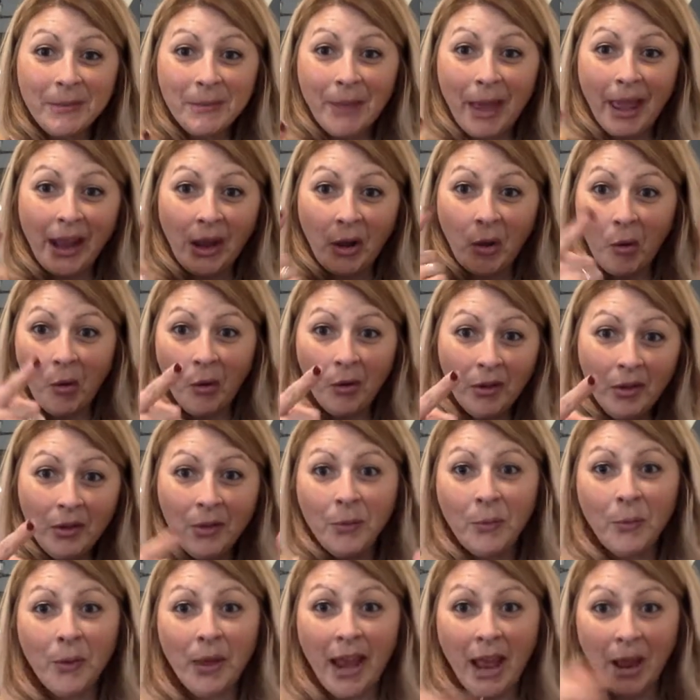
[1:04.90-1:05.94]
my goal
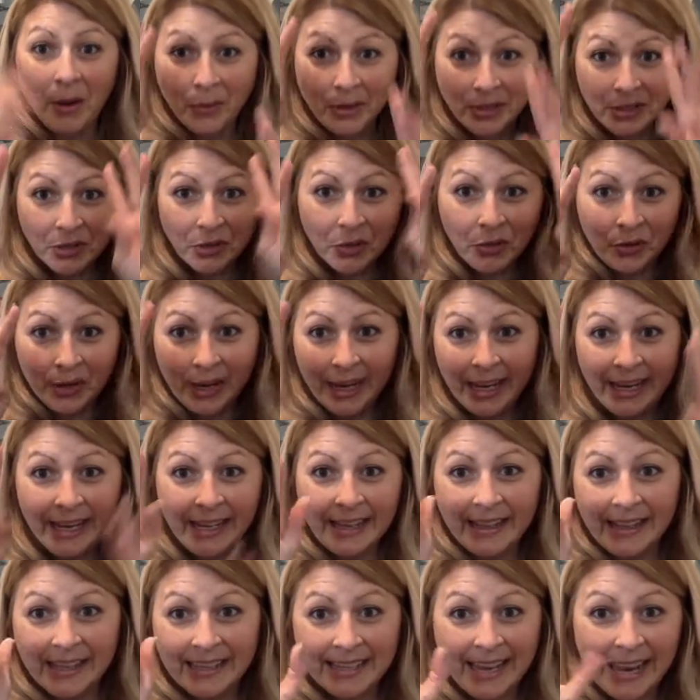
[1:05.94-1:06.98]
when I was
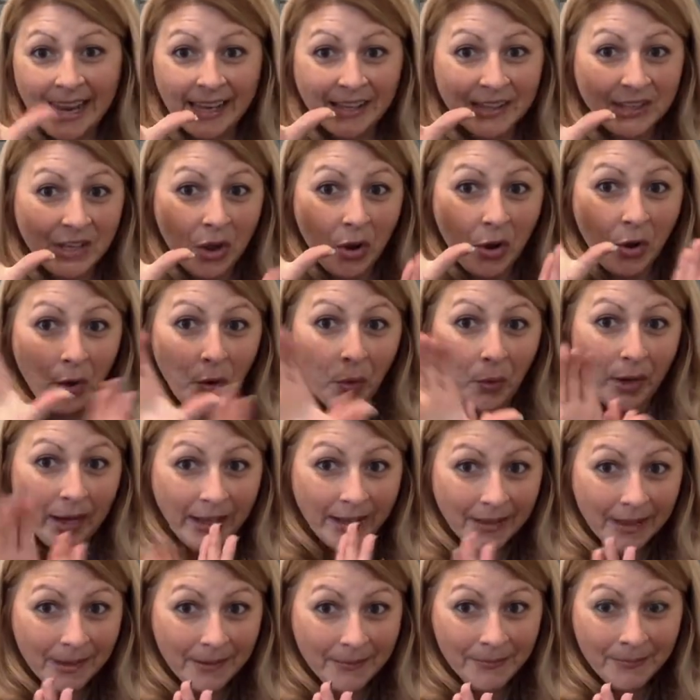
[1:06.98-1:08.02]
creating this ASL
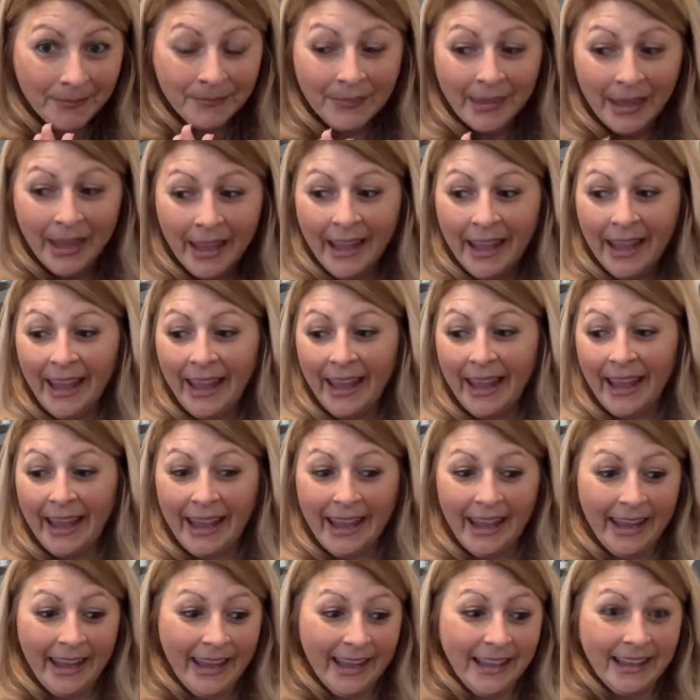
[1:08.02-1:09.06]
curriculum.
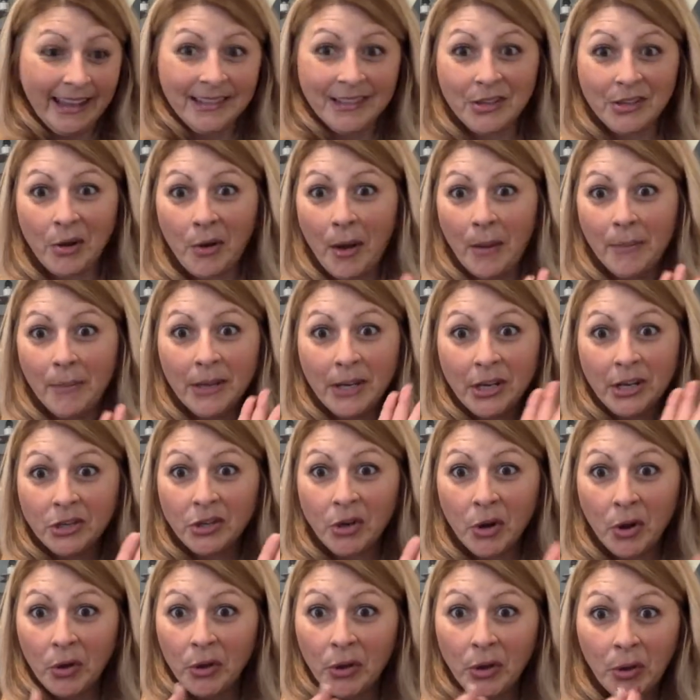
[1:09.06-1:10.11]
And so I'm going to
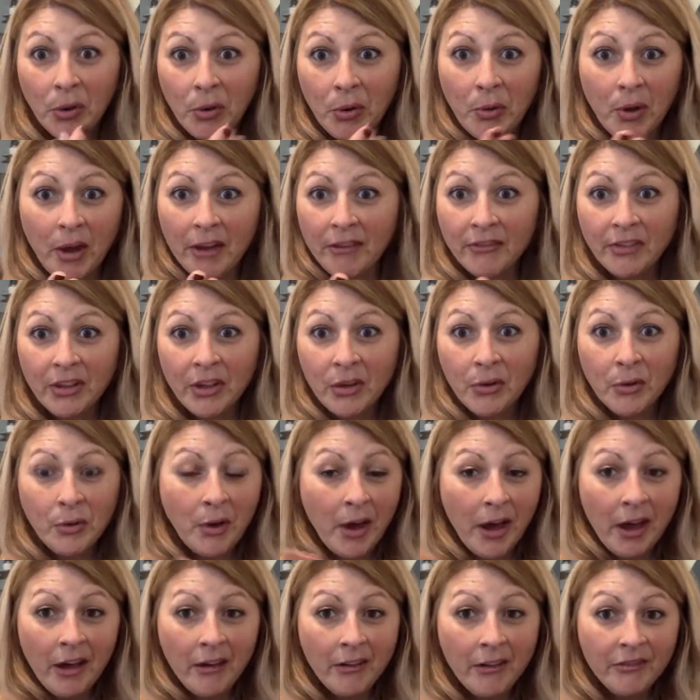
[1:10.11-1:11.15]
show you a few
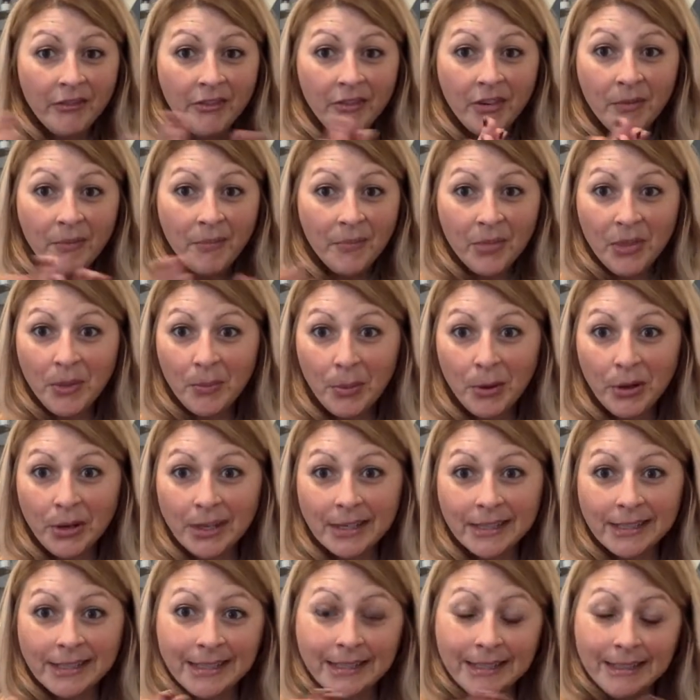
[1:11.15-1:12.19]
of the
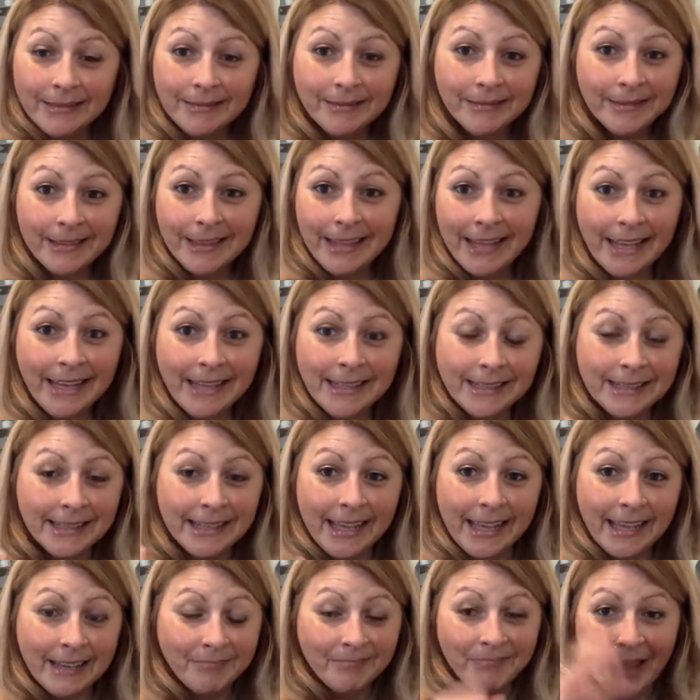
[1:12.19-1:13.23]
books and things
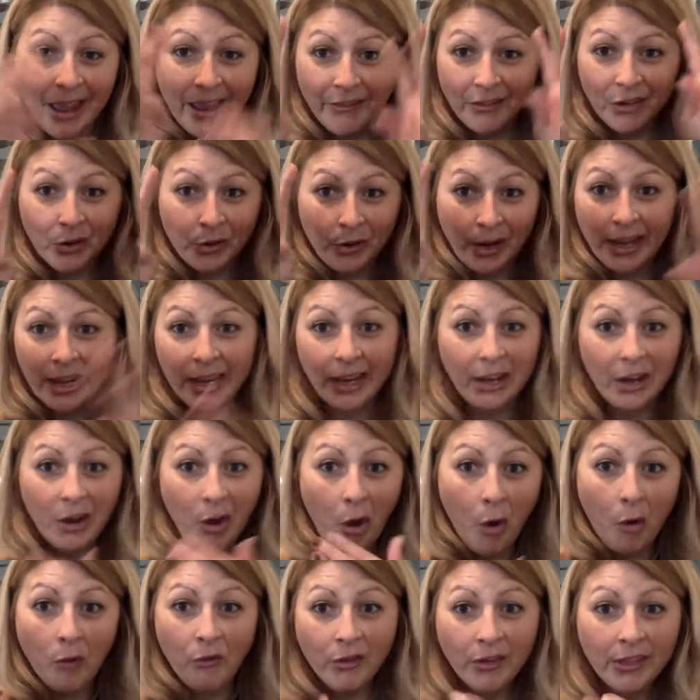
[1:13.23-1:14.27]
that I've created
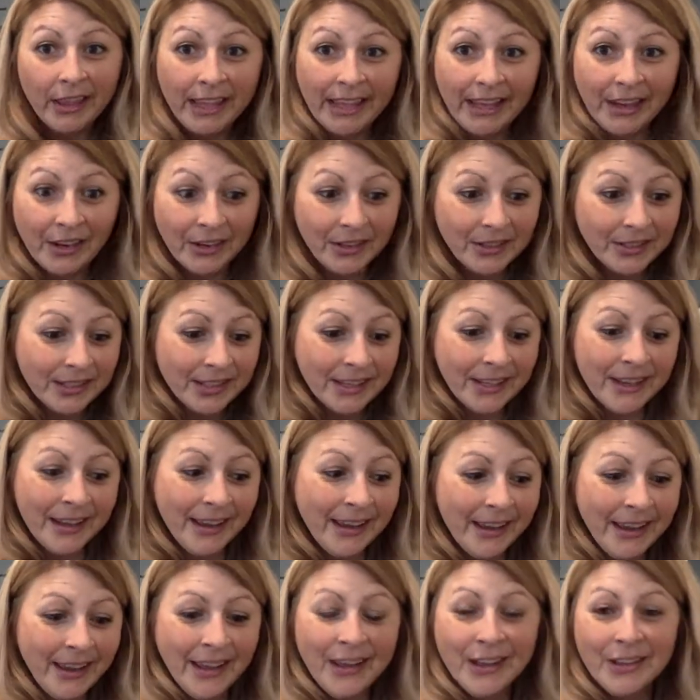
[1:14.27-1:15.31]
over the years.
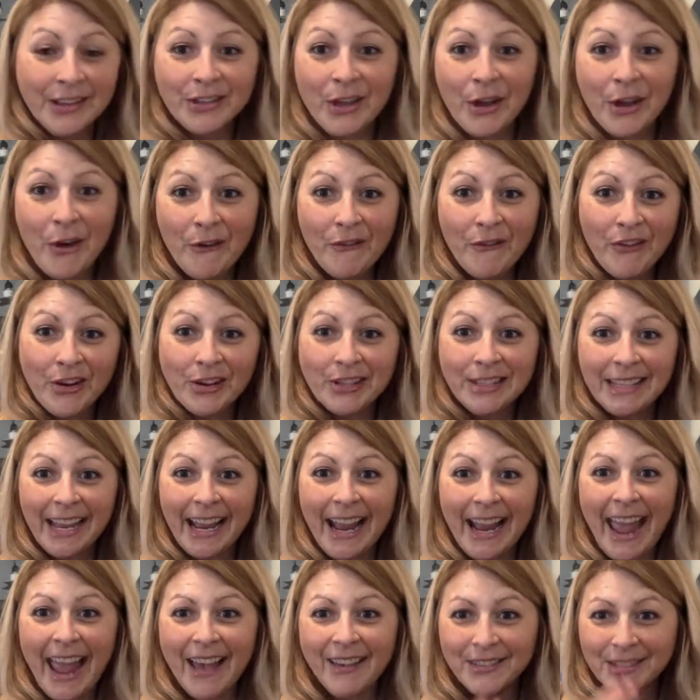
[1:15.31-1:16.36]
So first thing, I
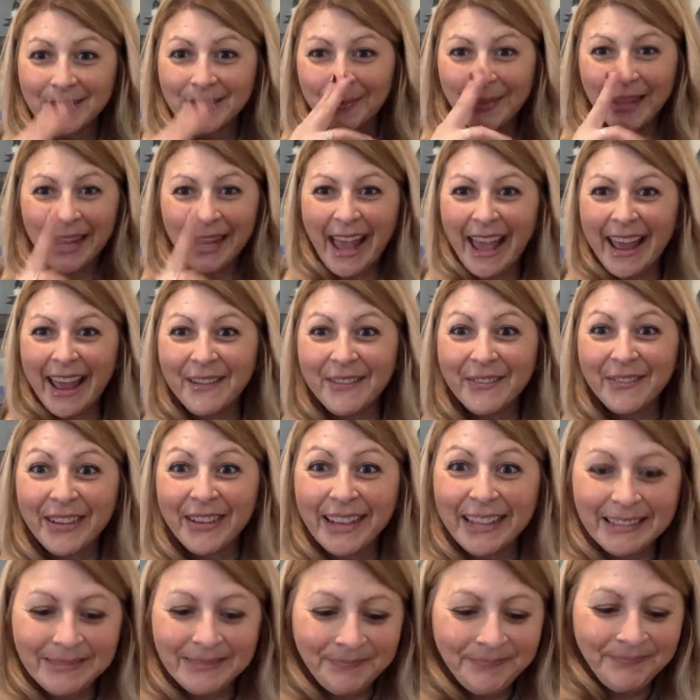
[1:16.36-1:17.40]
have something kind of
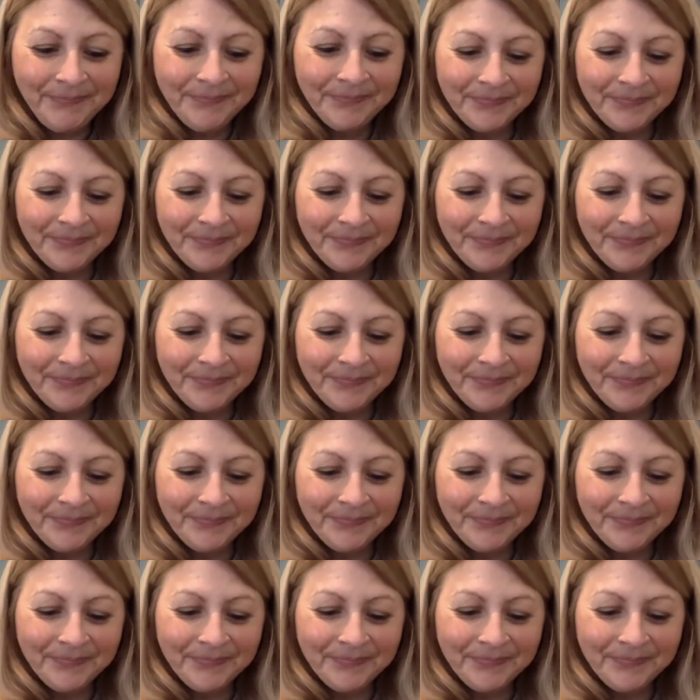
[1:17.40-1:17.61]
fun,